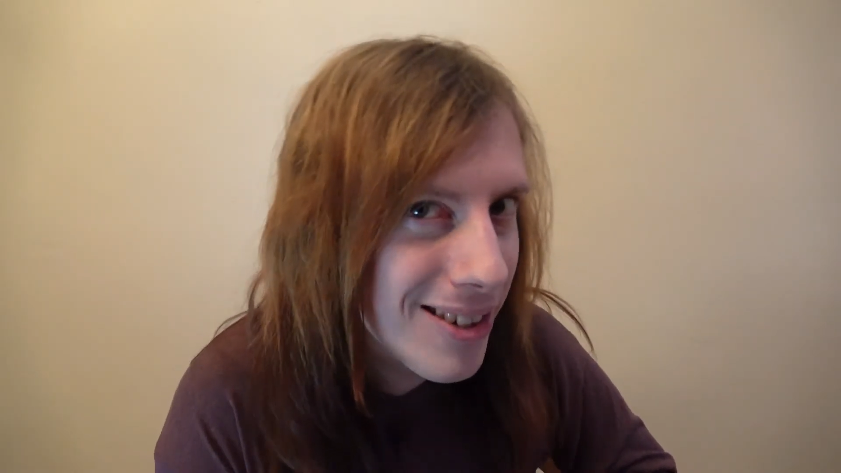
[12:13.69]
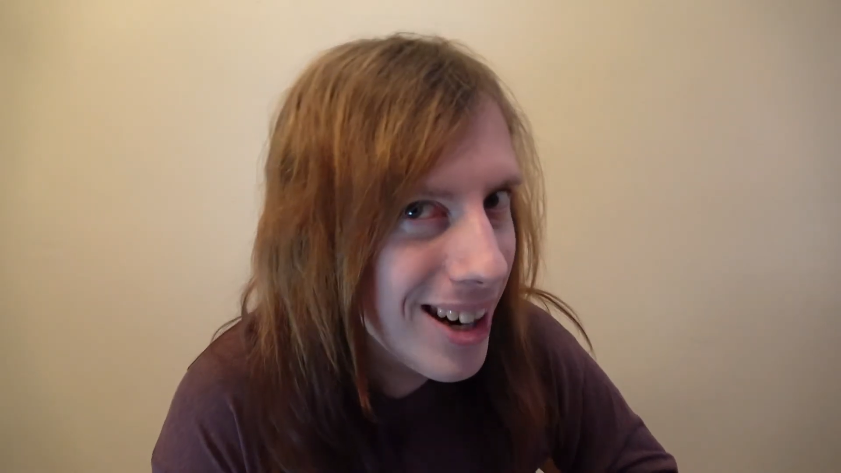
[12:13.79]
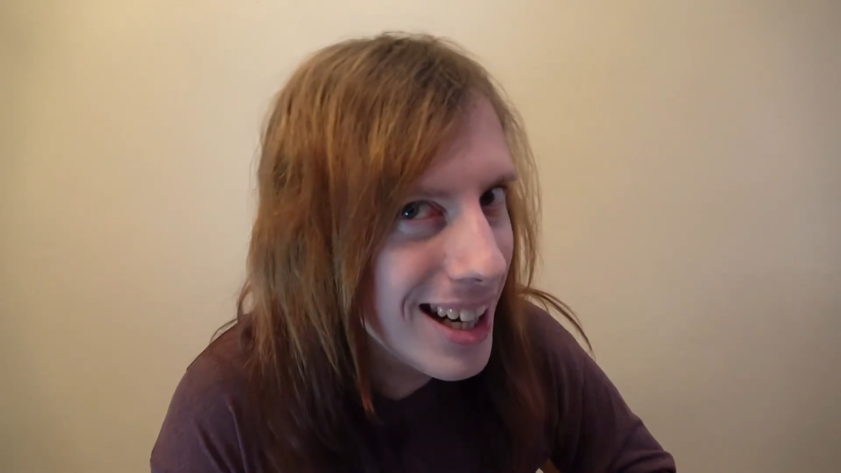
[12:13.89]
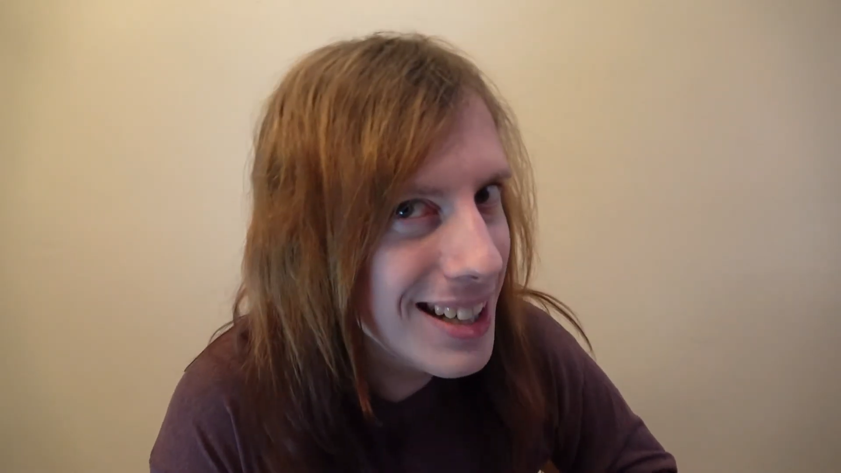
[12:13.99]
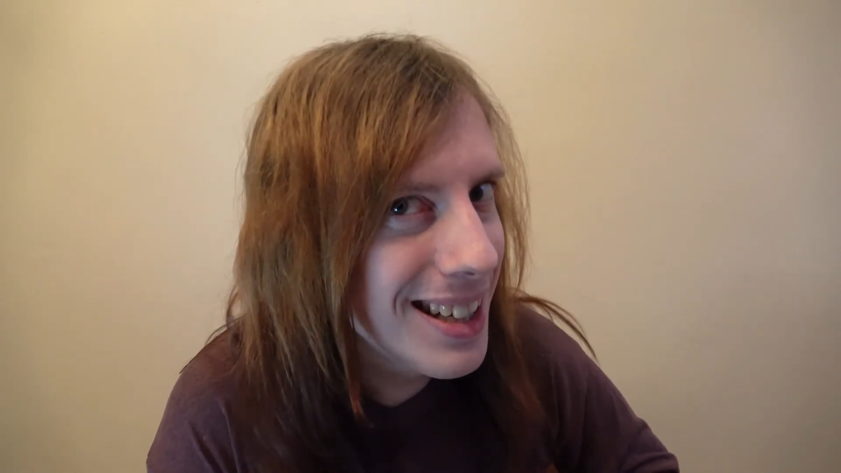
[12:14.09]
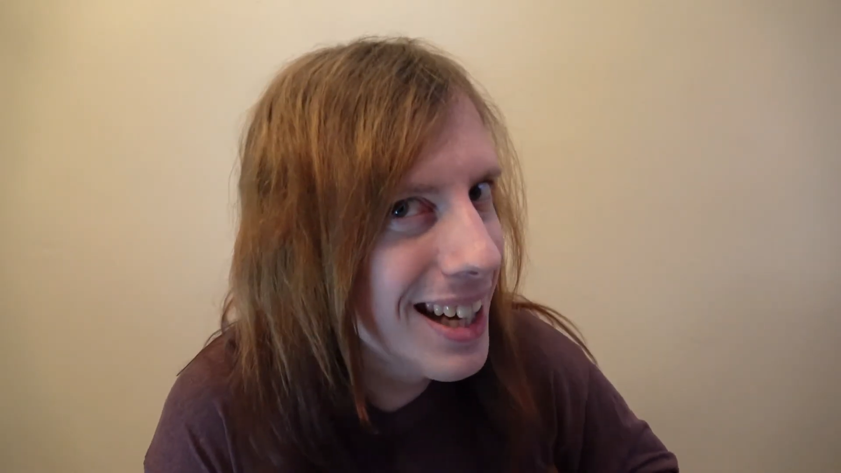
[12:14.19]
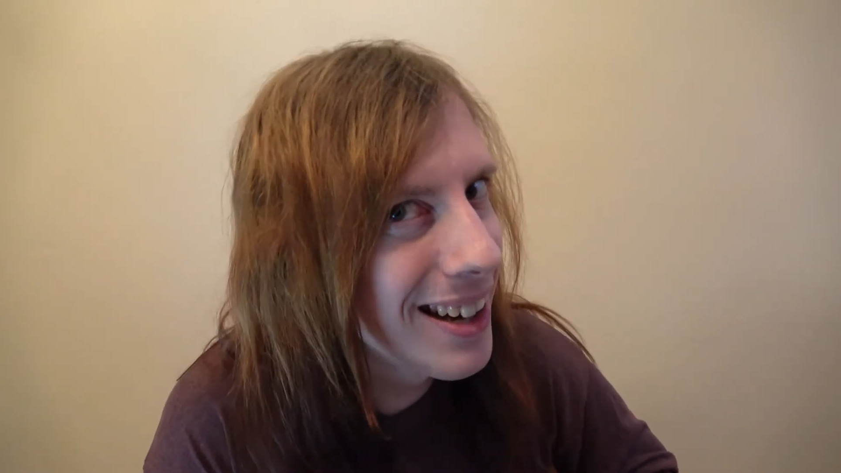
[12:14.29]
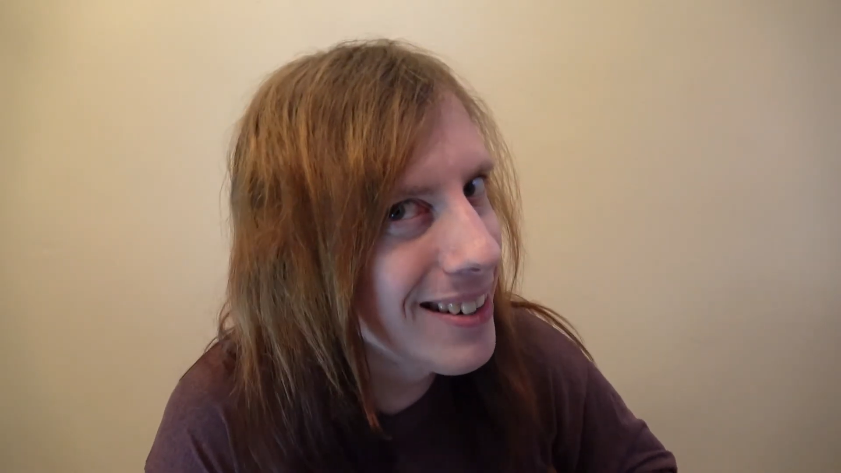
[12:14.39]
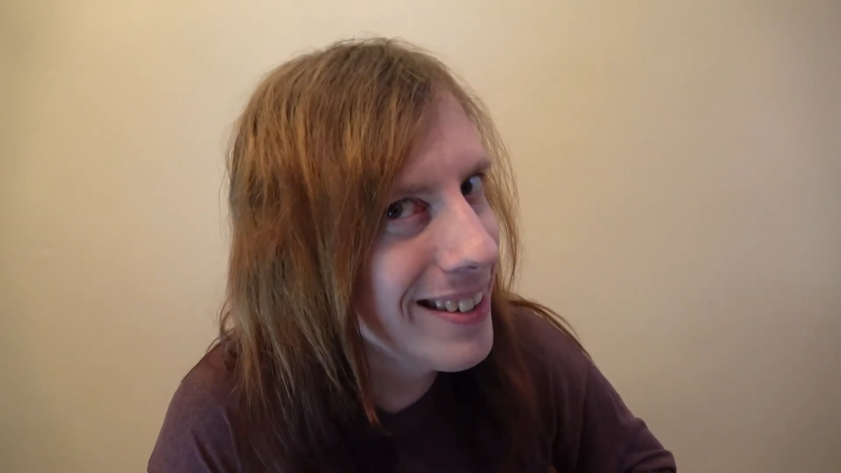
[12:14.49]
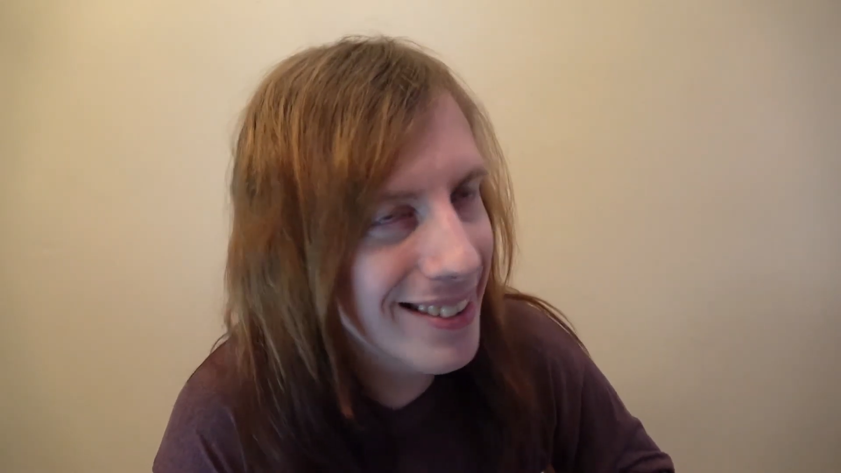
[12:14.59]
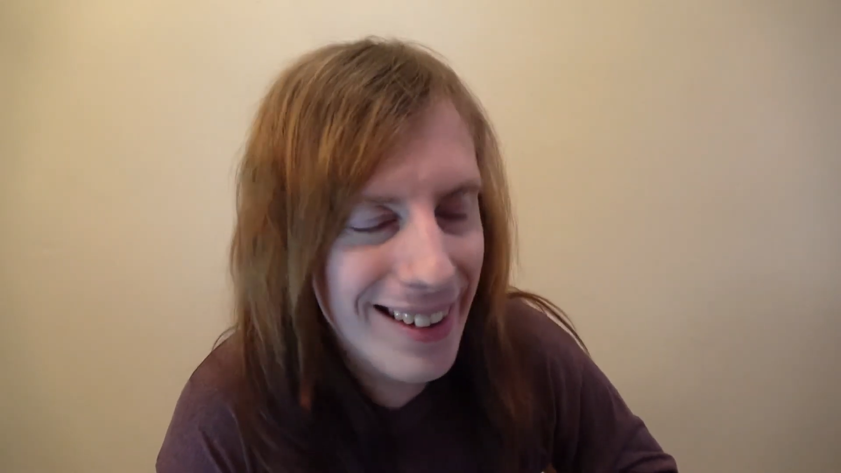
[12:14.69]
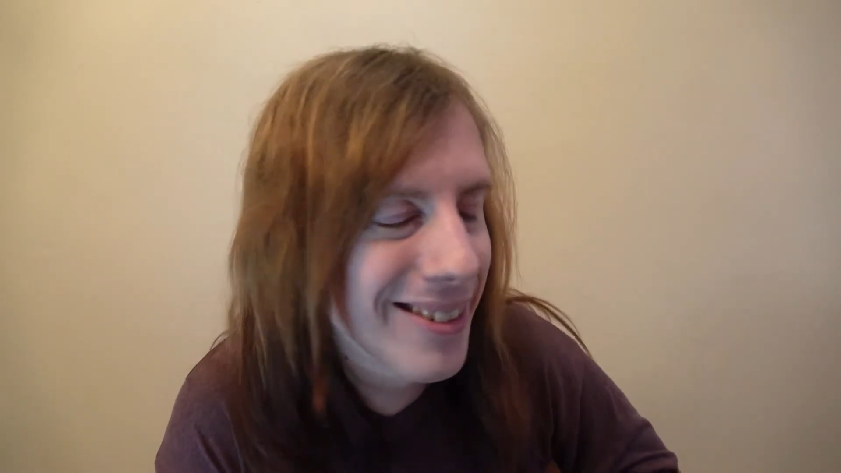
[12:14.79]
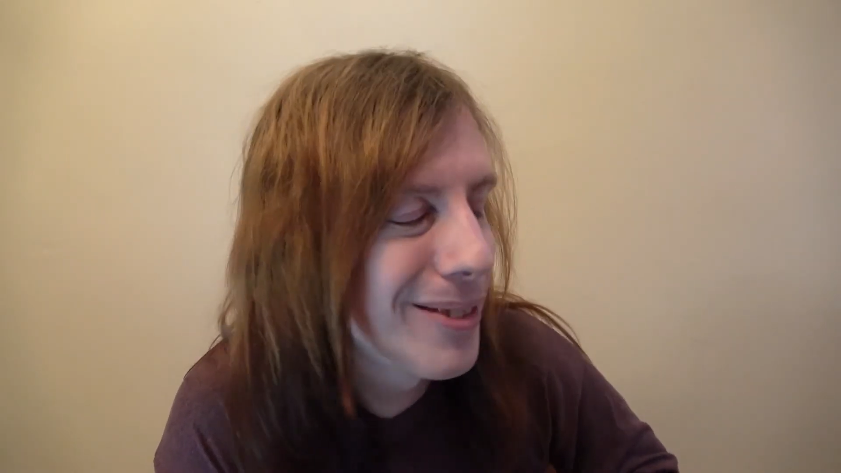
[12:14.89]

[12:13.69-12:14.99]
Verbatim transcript: weight now because that